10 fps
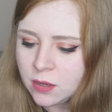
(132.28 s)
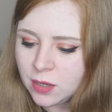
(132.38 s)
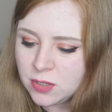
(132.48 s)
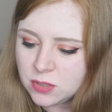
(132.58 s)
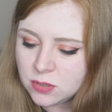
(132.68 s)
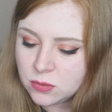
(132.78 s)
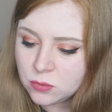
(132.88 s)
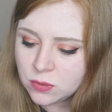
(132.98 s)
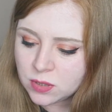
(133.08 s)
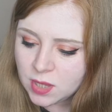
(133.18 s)
I
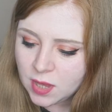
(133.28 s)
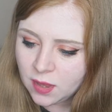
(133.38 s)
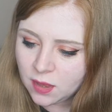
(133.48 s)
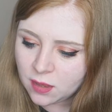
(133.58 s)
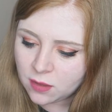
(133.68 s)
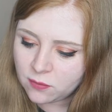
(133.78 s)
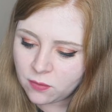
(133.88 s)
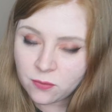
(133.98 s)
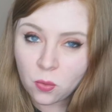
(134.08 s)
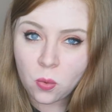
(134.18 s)
do think
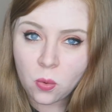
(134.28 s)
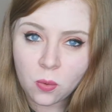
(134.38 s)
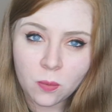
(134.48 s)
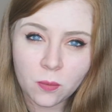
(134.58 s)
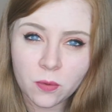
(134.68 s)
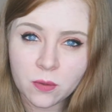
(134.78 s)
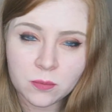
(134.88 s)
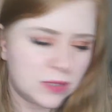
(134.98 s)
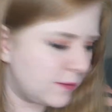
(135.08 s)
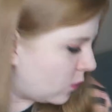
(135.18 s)
for
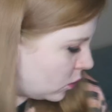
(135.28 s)
was it